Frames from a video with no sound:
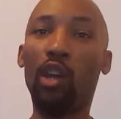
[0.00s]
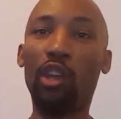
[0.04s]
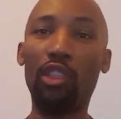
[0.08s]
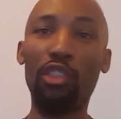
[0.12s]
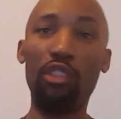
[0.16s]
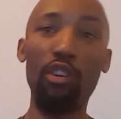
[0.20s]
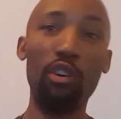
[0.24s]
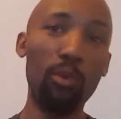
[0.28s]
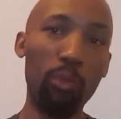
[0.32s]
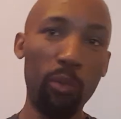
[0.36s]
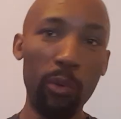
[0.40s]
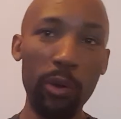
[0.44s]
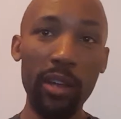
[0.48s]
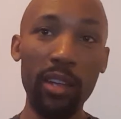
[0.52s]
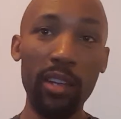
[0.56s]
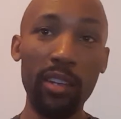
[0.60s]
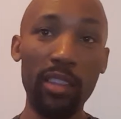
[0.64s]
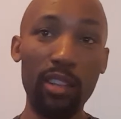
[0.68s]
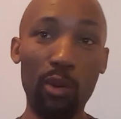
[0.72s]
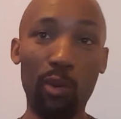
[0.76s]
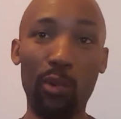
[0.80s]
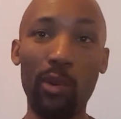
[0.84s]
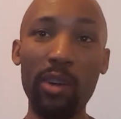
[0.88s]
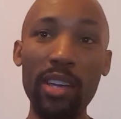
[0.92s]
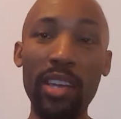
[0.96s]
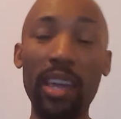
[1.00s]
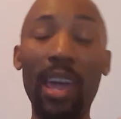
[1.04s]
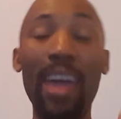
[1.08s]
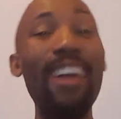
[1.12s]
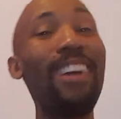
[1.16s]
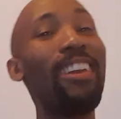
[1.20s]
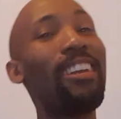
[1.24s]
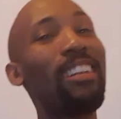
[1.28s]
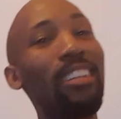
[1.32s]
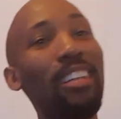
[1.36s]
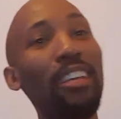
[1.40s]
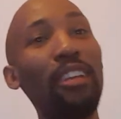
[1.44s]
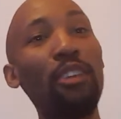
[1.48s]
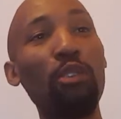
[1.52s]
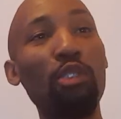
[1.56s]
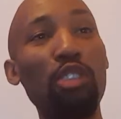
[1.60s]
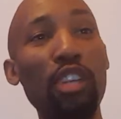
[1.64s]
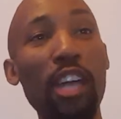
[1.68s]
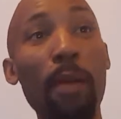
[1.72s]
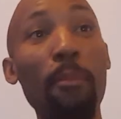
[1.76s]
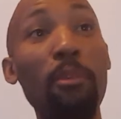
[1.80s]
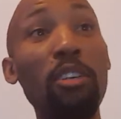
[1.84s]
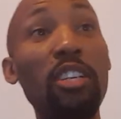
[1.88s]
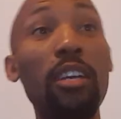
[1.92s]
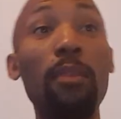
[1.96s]
the ring and the lineal
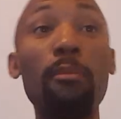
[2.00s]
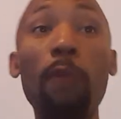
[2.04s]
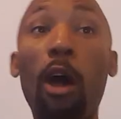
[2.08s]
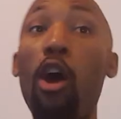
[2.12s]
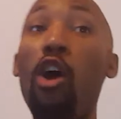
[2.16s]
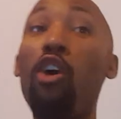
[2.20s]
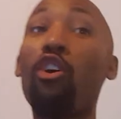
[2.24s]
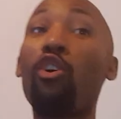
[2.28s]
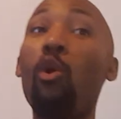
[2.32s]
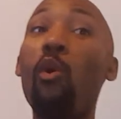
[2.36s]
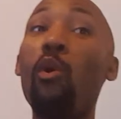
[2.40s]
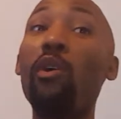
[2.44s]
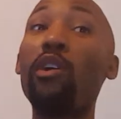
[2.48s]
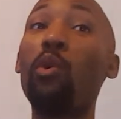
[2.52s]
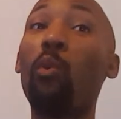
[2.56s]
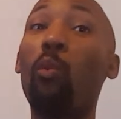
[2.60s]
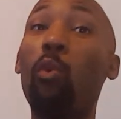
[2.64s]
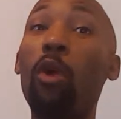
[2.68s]
championship all going to